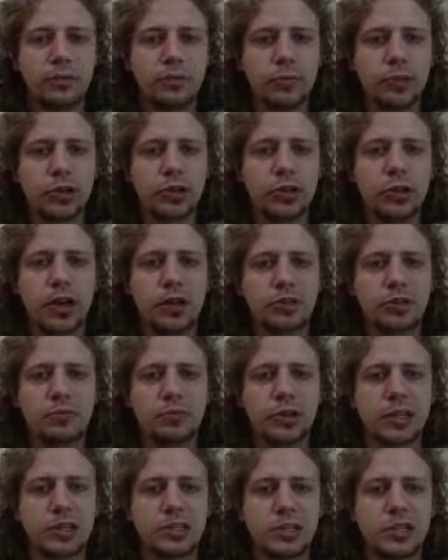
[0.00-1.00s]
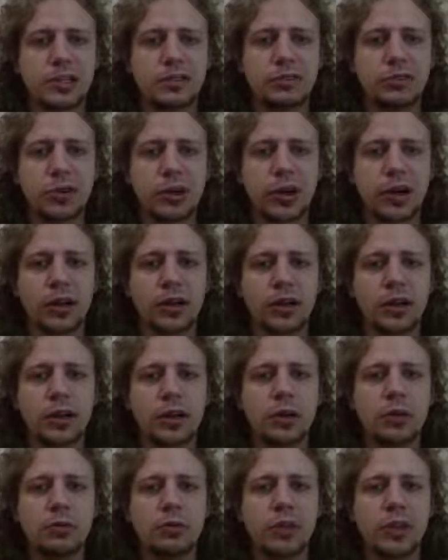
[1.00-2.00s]
You can often play c4
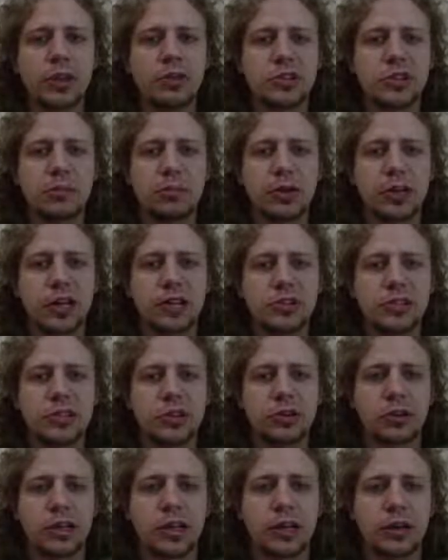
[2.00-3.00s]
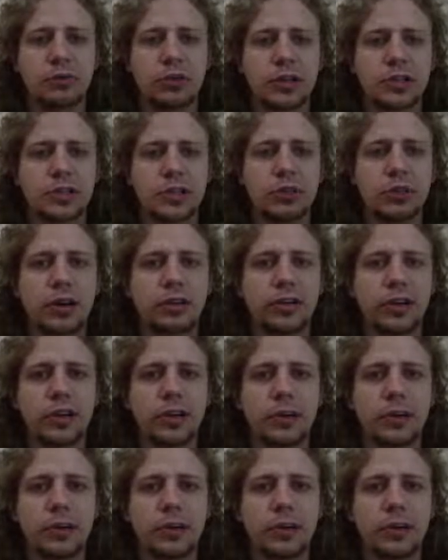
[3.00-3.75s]
without jeopardizing your king whatsoever.